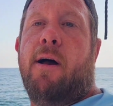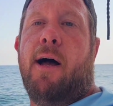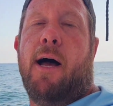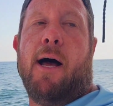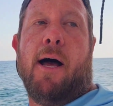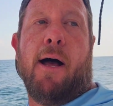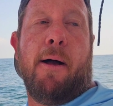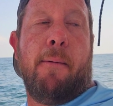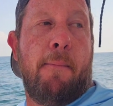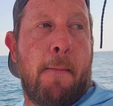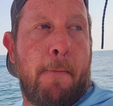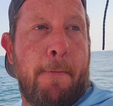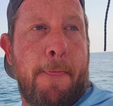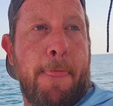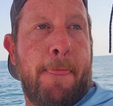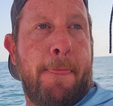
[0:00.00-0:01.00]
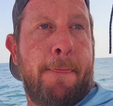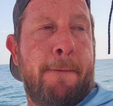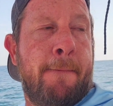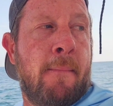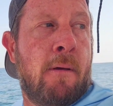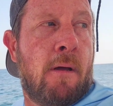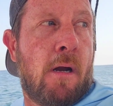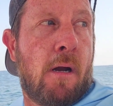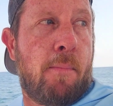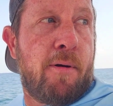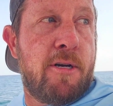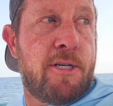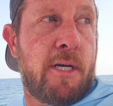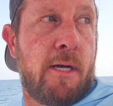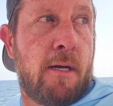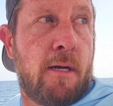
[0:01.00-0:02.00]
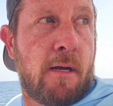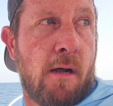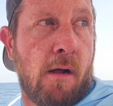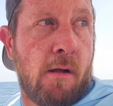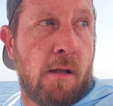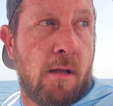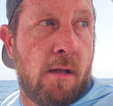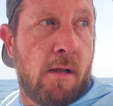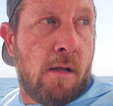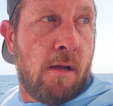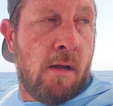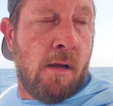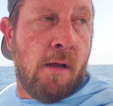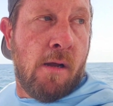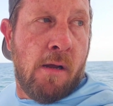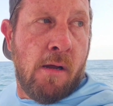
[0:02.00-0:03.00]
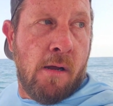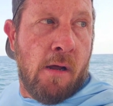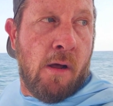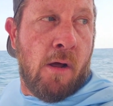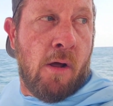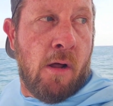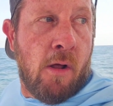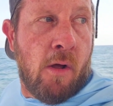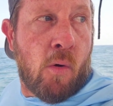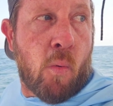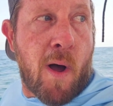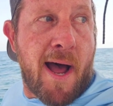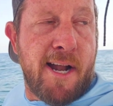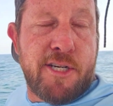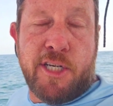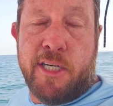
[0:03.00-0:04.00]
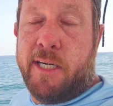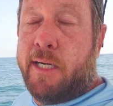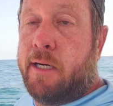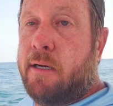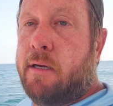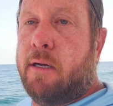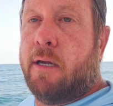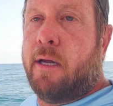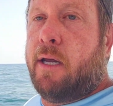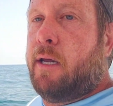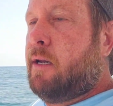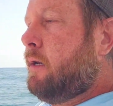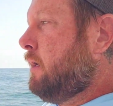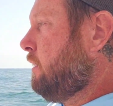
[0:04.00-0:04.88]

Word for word: Um, I appreciate y'all watching and